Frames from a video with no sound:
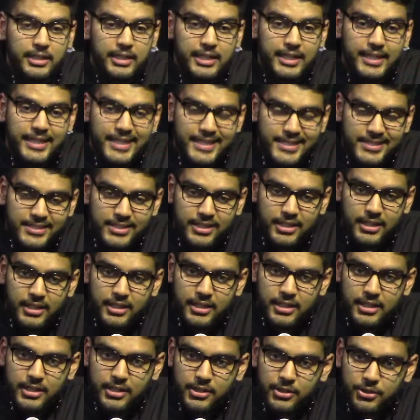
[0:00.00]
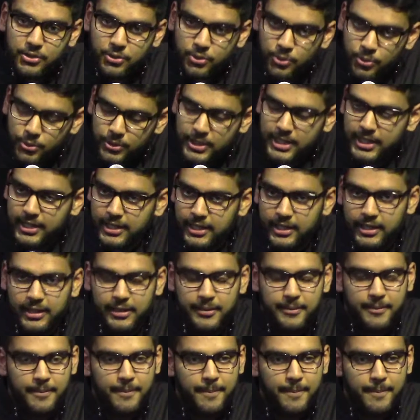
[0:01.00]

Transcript: Isa ruhillah.